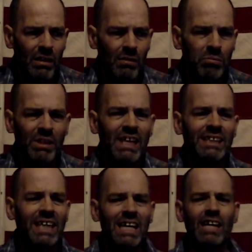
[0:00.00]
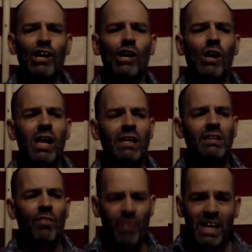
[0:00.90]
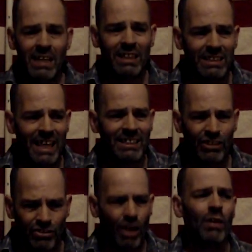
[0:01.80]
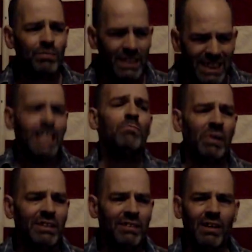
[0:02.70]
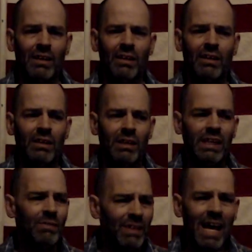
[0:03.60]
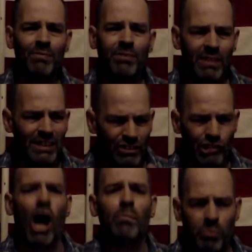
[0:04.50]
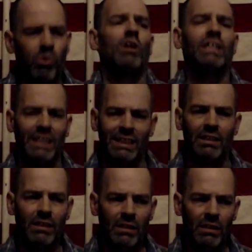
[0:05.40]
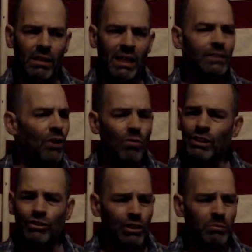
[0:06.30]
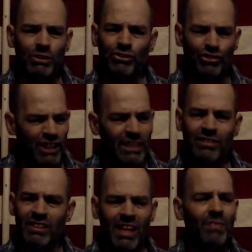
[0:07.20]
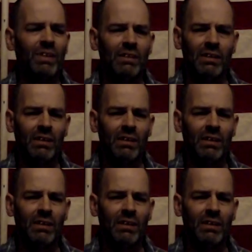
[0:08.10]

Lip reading: But yet they think that they deserve to keep it even after they stopped working and don't contribute shit to nothing.